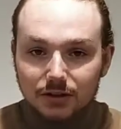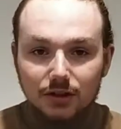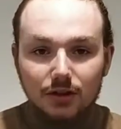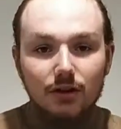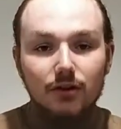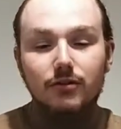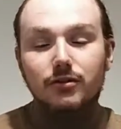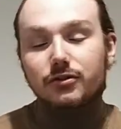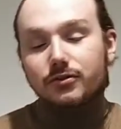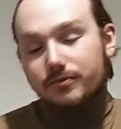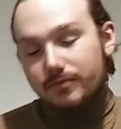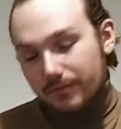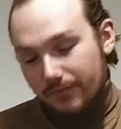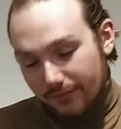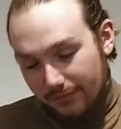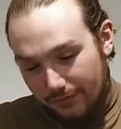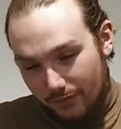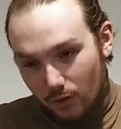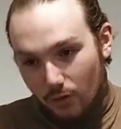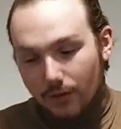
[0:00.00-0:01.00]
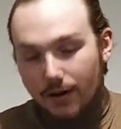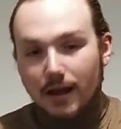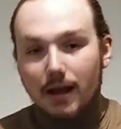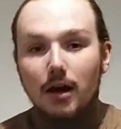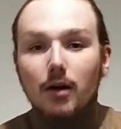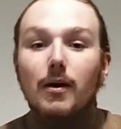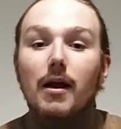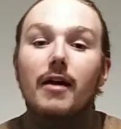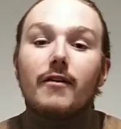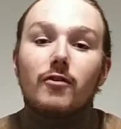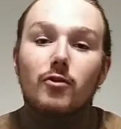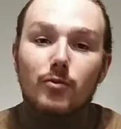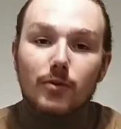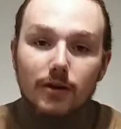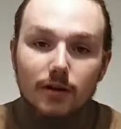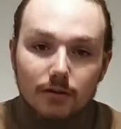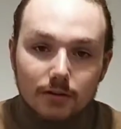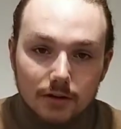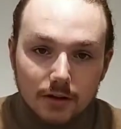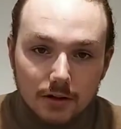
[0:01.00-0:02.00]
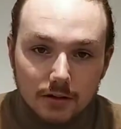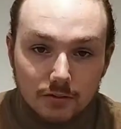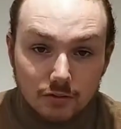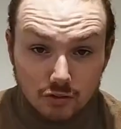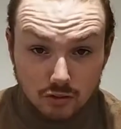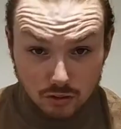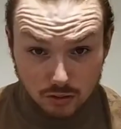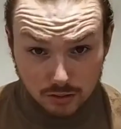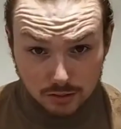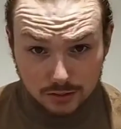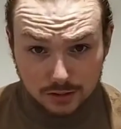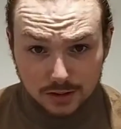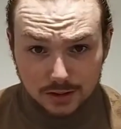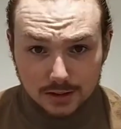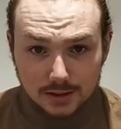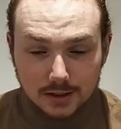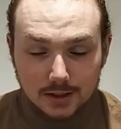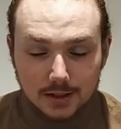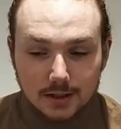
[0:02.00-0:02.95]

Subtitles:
and I just thought now, heroin, drugs,